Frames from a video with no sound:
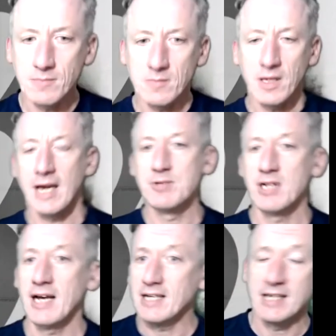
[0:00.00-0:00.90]

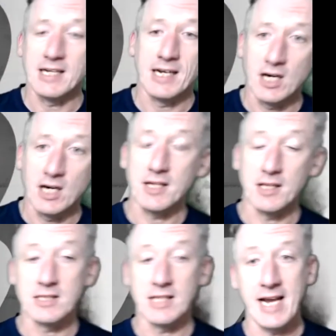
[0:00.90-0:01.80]
absolutely. And I think
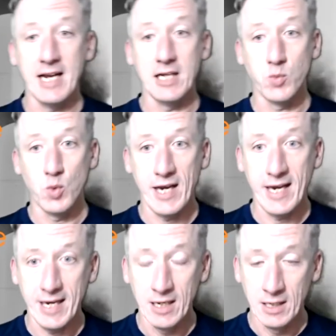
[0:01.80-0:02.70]
this again is
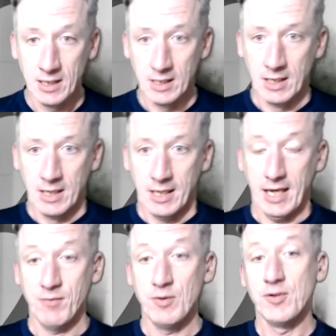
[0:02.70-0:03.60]
where,
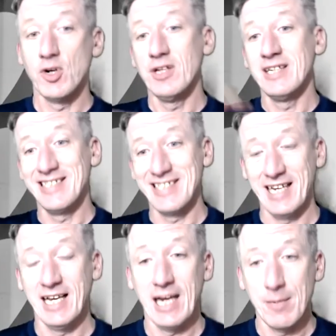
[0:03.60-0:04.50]
if we've got this as a
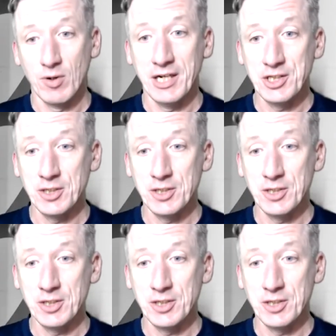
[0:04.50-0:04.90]
collaboration